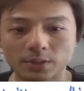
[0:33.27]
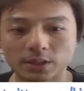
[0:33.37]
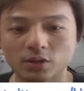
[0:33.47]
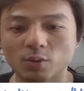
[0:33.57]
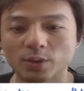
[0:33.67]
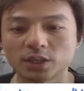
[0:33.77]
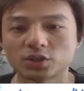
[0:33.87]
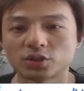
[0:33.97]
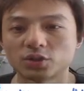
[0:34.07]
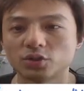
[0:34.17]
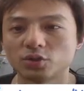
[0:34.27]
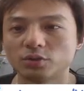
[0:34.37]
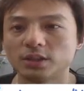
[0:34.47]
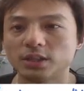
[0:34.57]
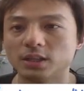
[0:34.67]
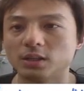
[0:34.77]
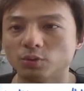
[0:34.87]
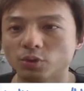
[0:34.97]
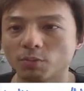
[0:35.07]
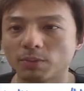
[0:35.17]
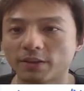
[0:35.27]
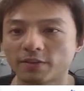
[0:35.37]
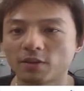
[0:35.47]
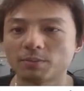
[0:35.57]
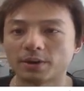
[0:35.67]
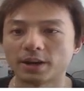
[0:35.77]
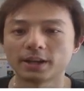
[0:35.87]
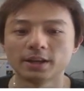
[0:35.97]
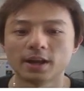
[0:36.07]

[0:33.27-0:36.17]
be going through the Luno platform, right?